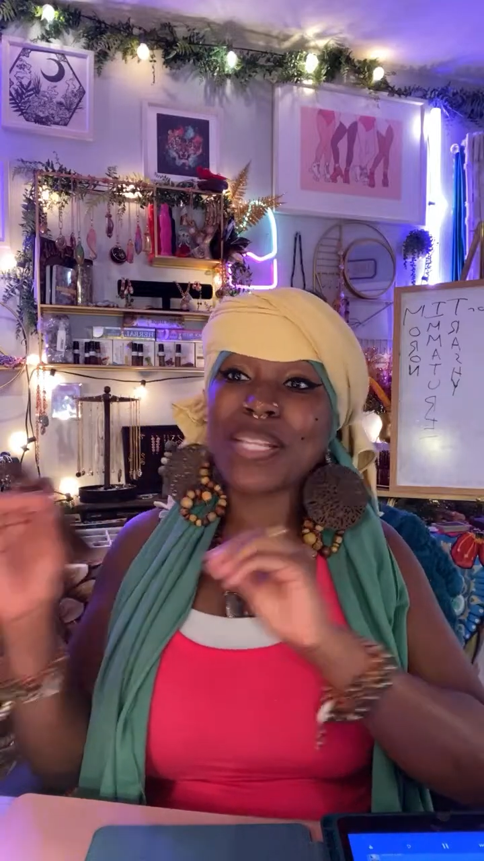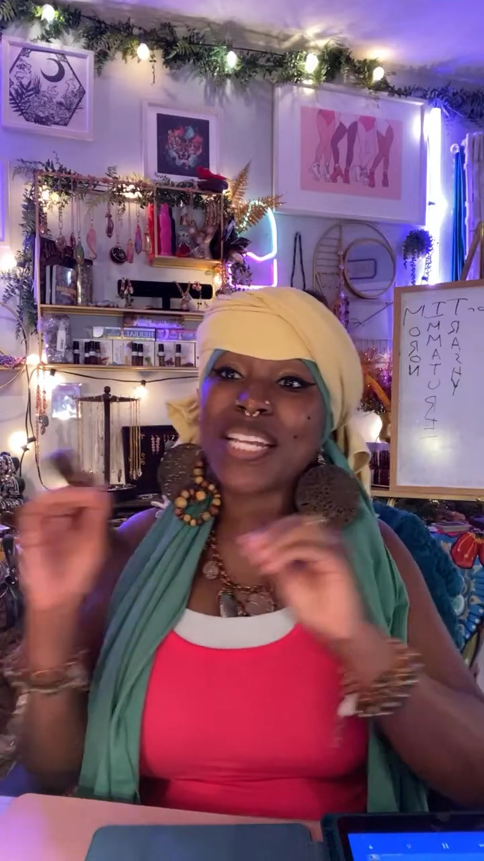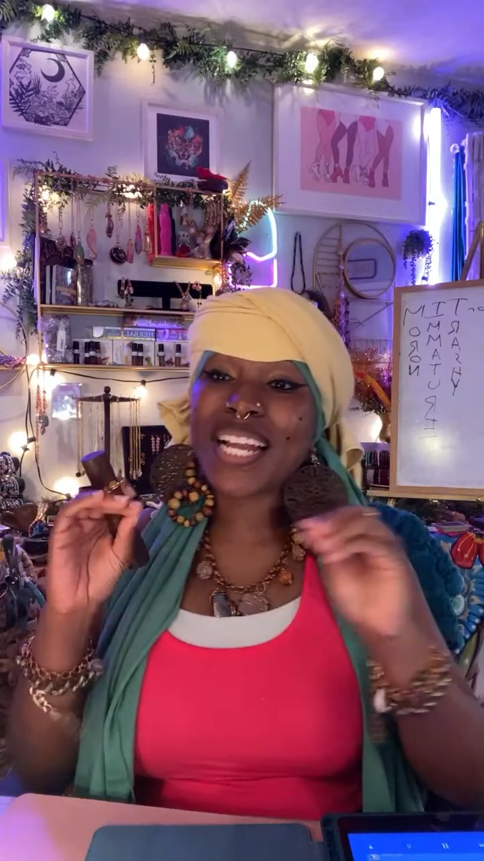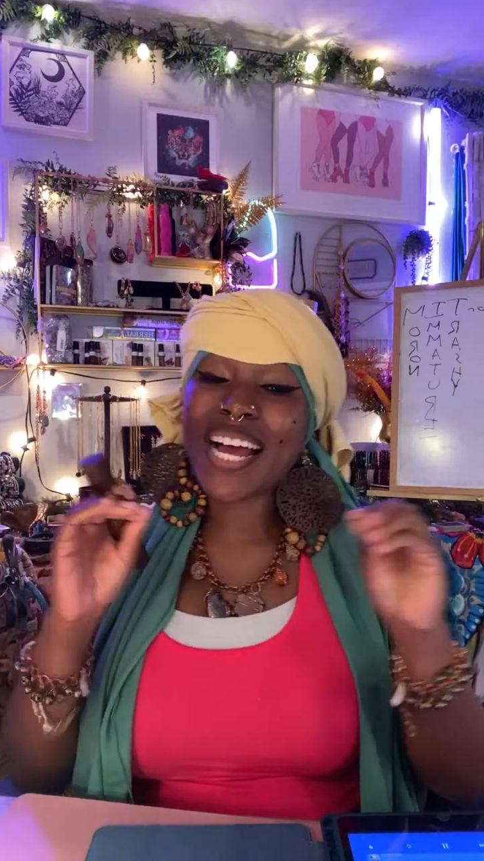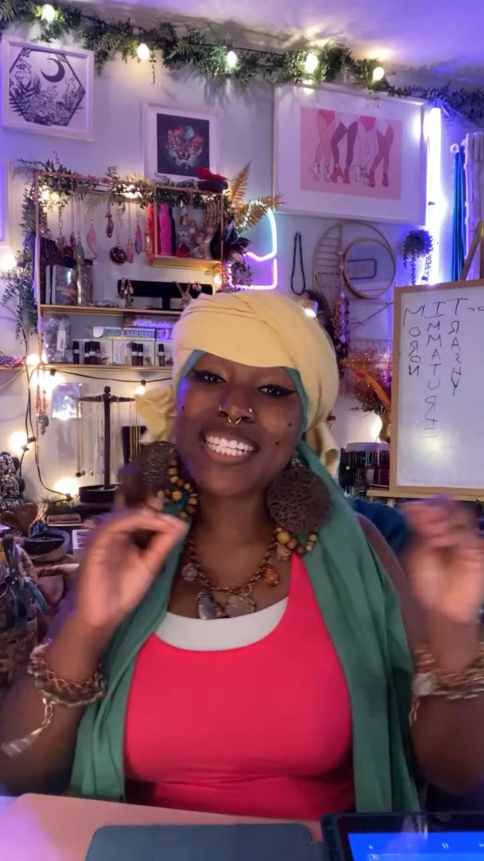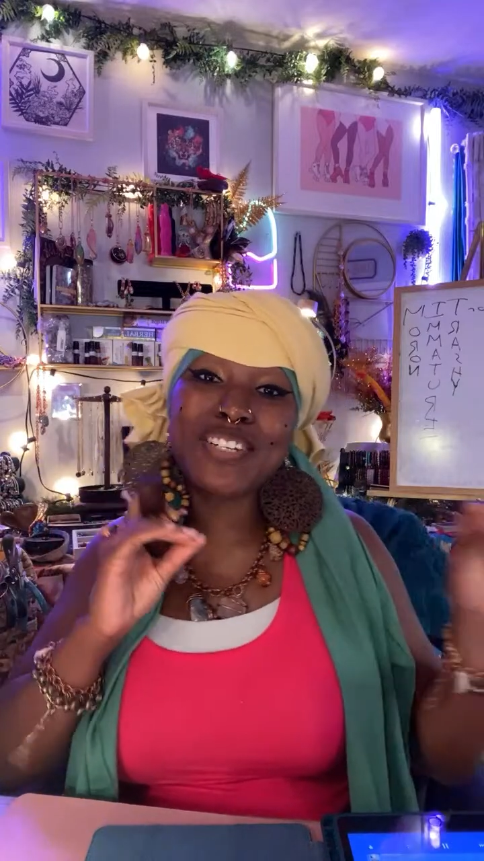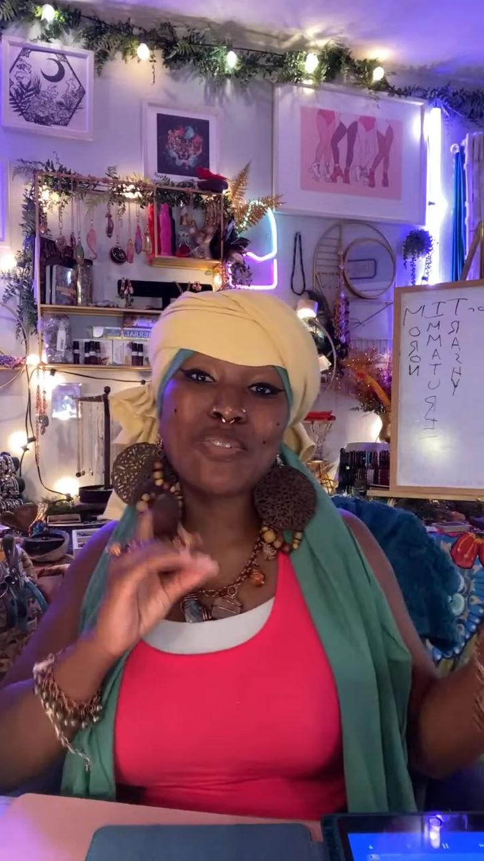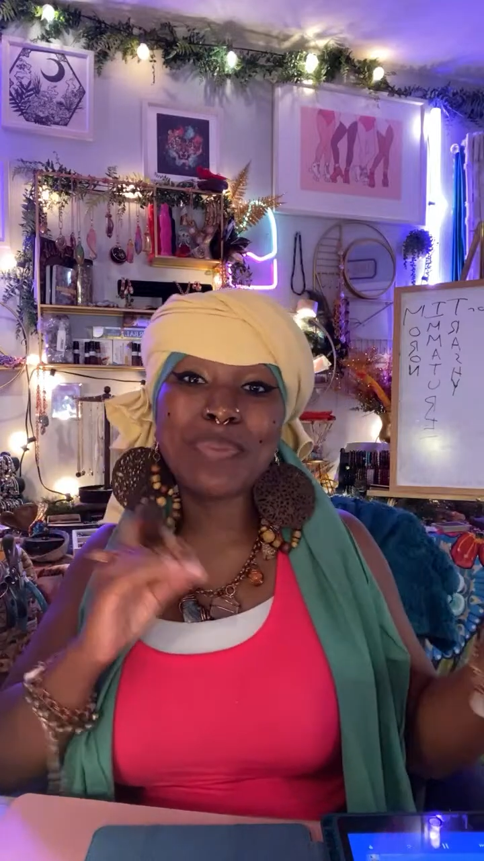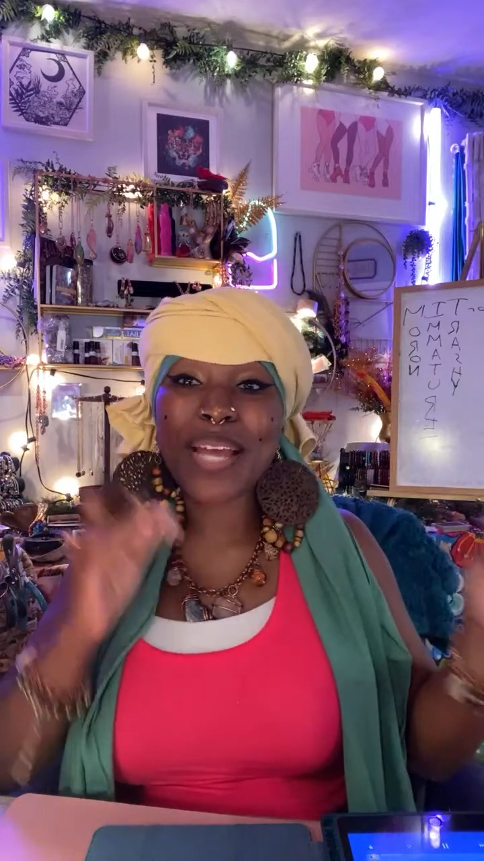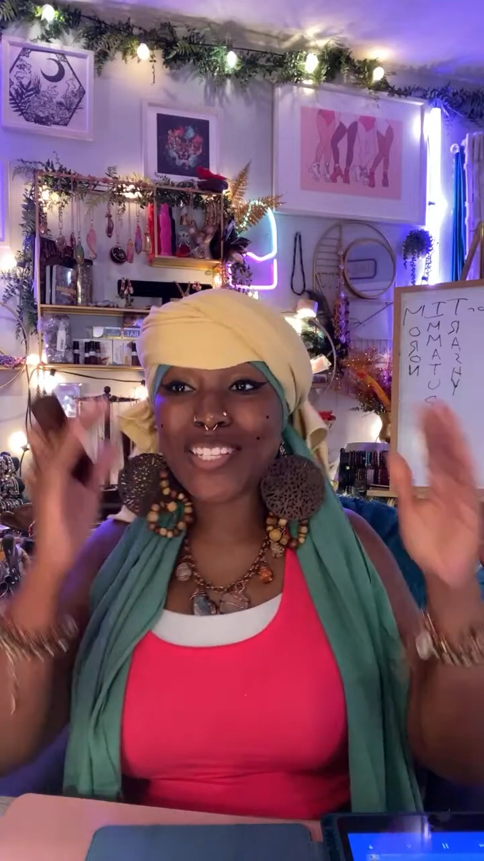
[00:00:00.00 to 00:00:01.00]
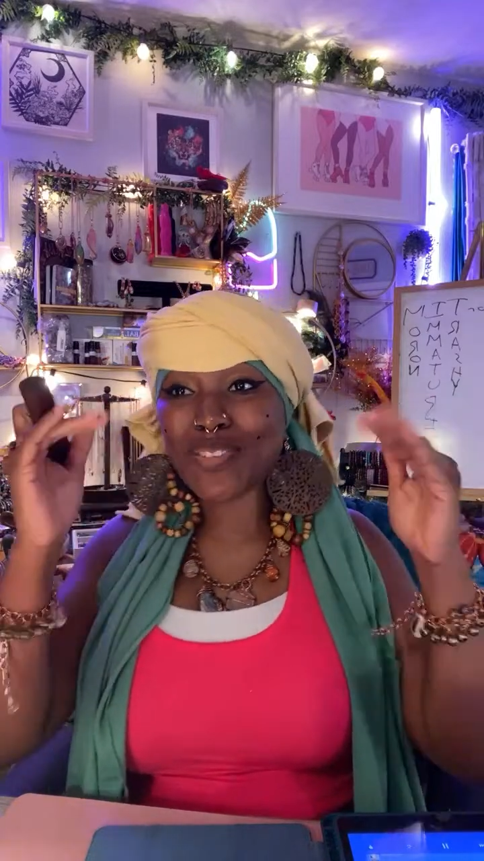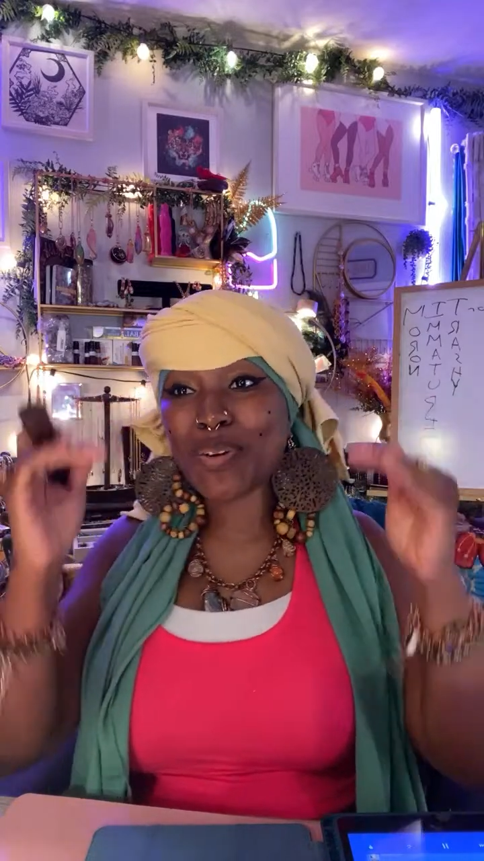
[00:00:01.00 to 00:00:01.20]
Brother Logas and Duüblé.